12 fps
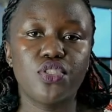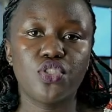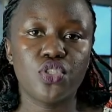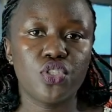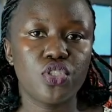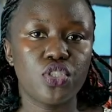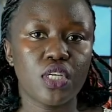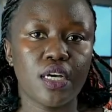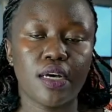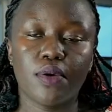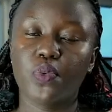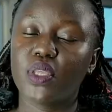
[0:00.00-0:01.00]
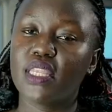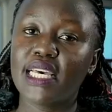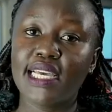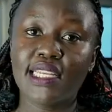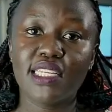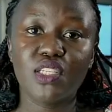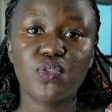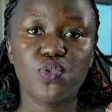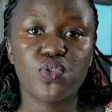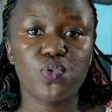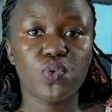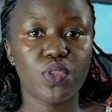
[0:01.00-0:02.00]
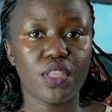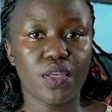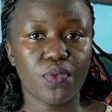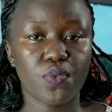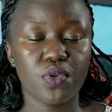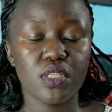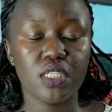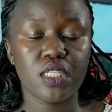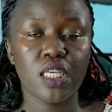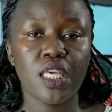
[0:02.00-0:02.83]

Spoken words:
ginger with honey to soothe the throat.